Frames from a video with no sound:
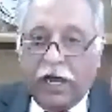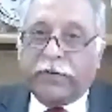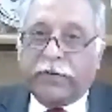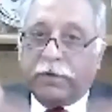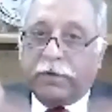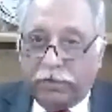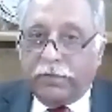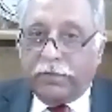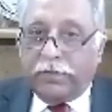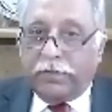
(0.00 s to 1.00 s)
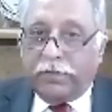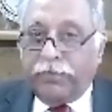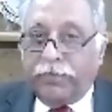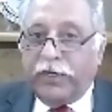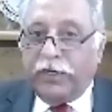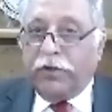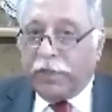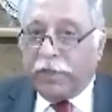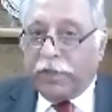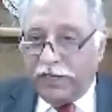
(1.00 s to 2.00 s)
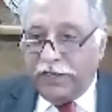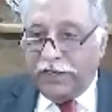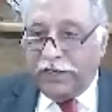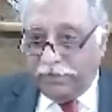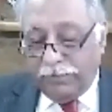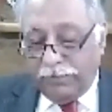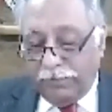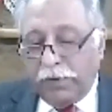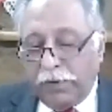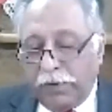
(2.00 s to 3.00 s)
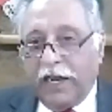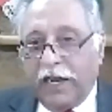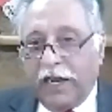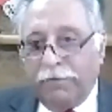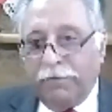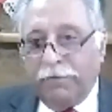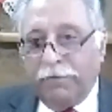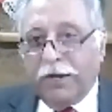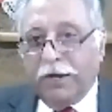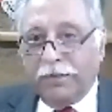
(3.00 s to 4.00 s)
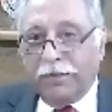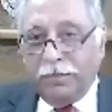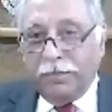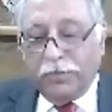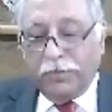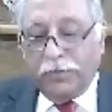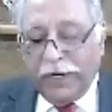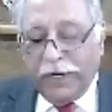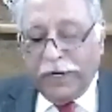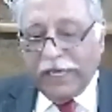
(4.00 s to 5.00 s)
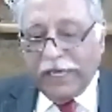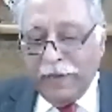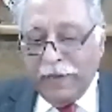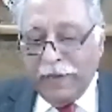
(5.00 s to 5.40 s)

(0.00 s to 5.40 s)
years. What will be China? Nobody can imagine. Development is in